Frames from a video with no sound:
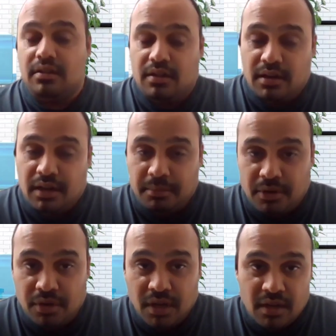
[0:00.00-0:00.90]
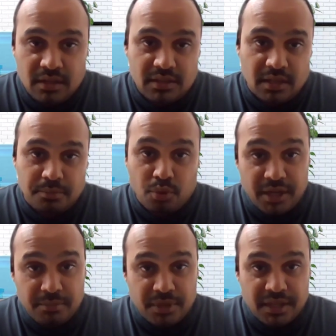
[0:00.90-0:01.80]
heard about some
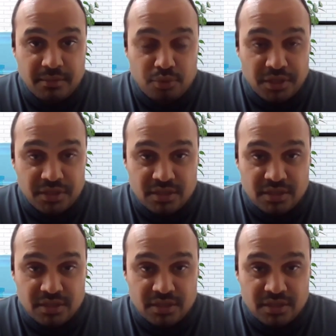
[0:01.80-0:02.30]
protein protein